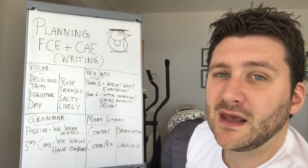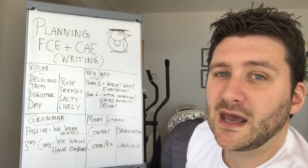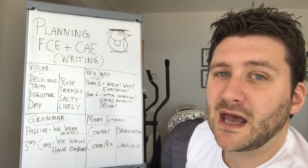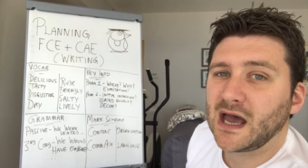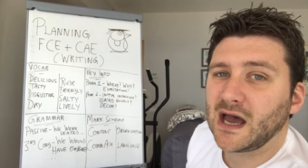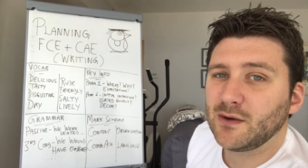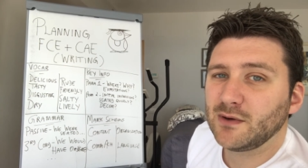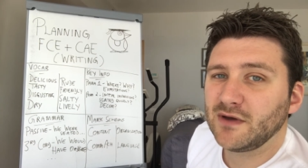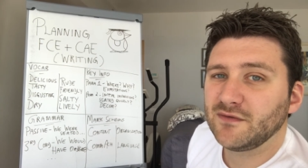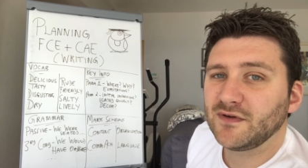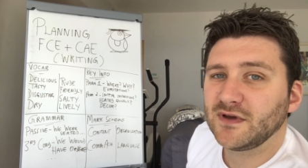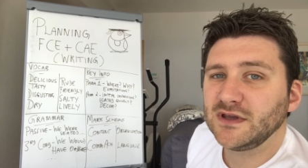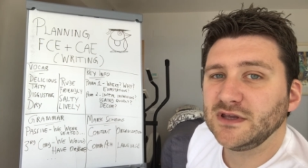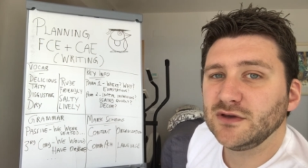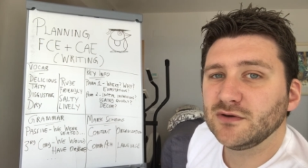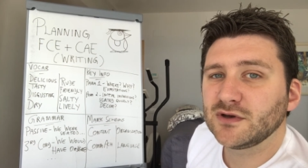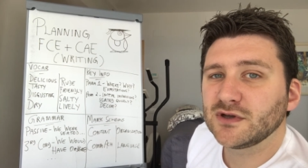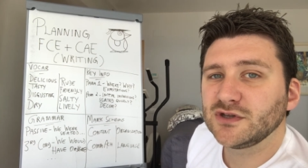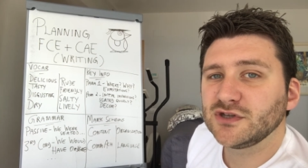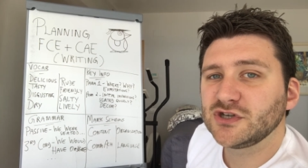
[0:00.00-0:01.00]
However,
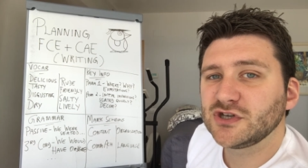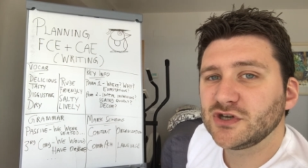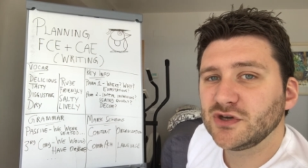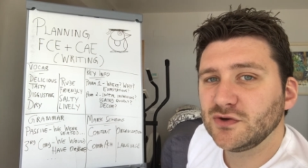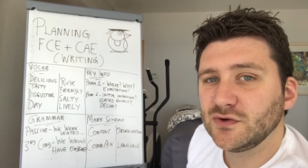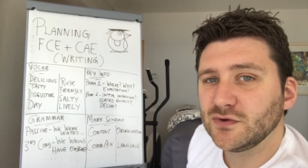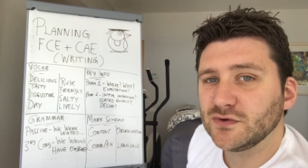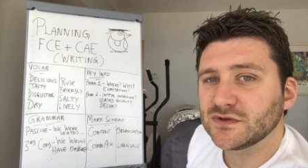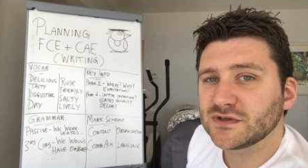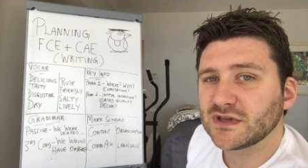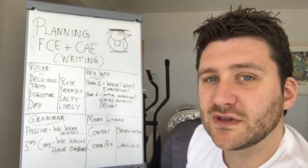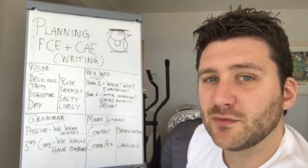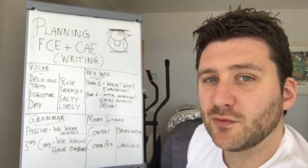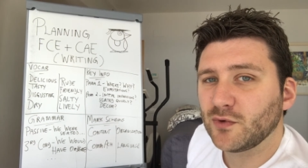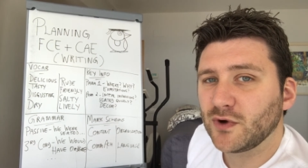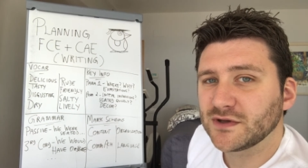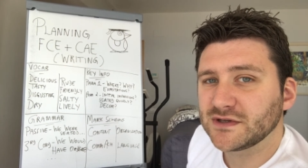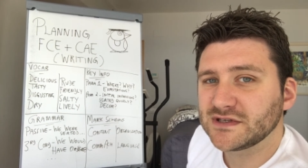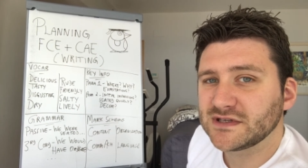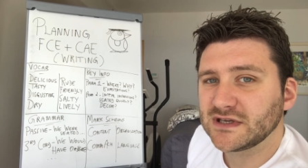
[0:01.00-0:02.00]
you can choose the
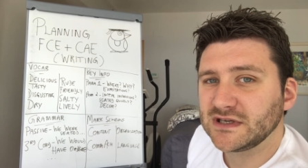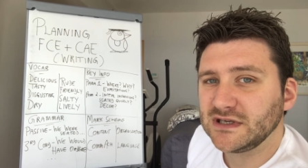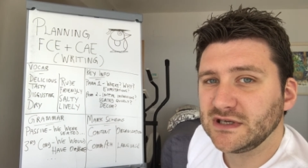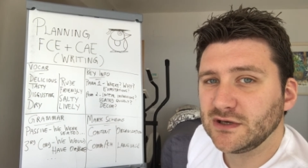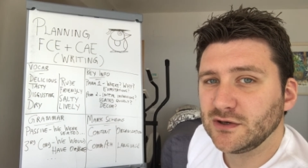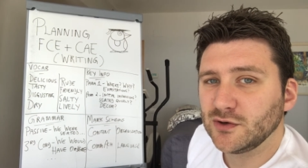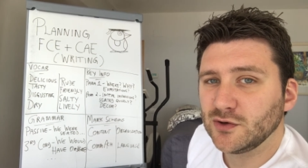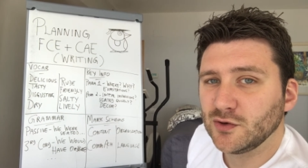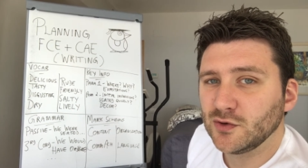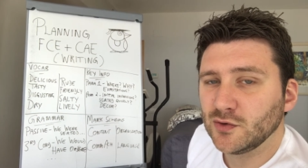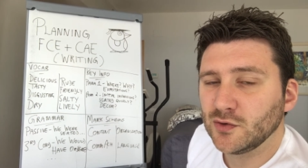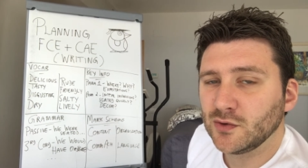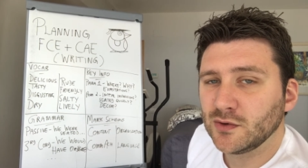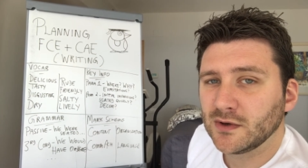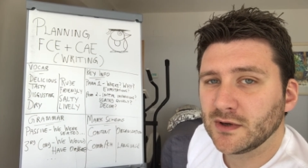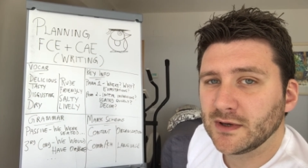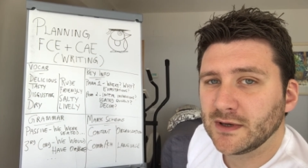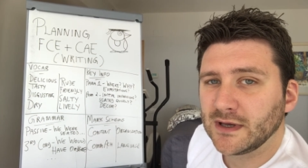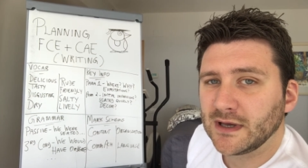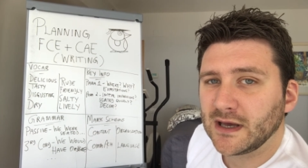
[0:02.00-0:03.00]
ones that you
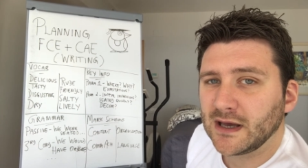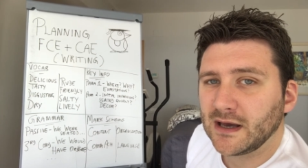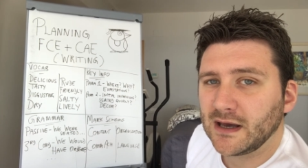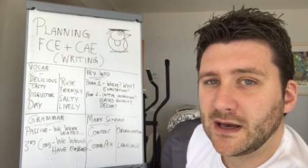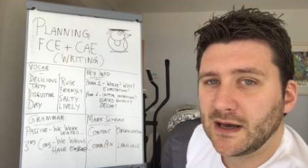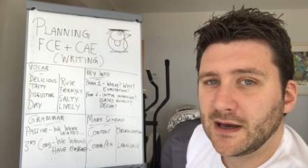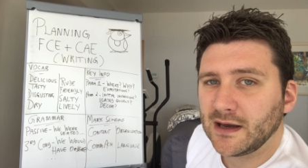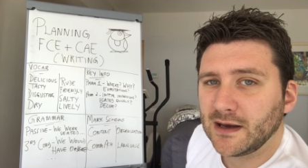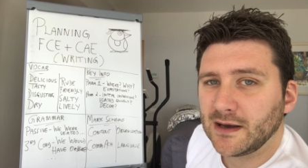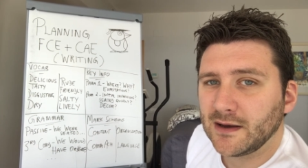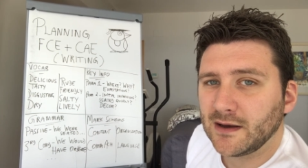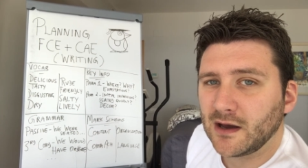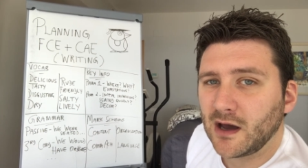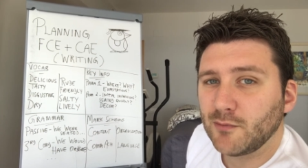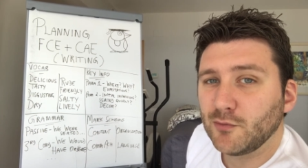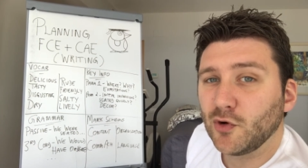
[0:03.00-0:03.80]
uh, are